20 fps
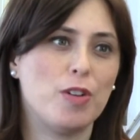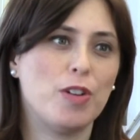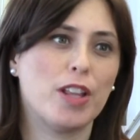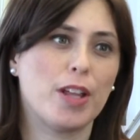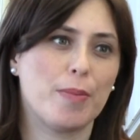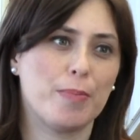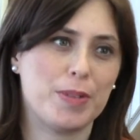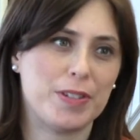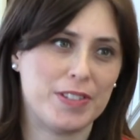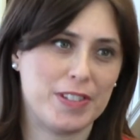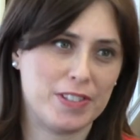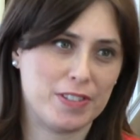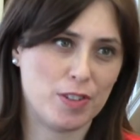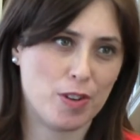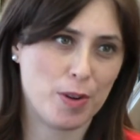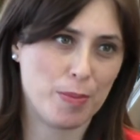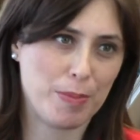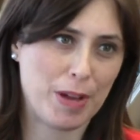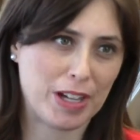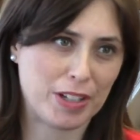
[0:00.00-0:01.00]
all embassies
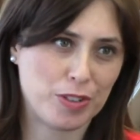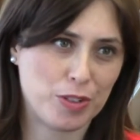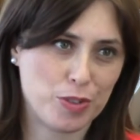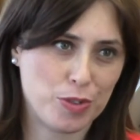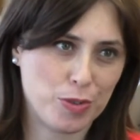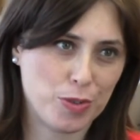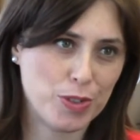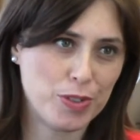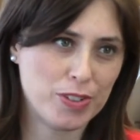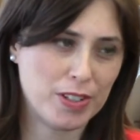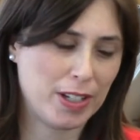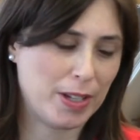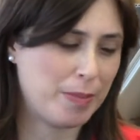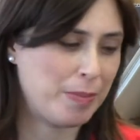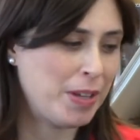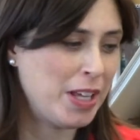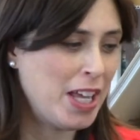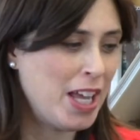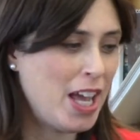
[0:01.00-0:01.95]
going back to Jerusalem.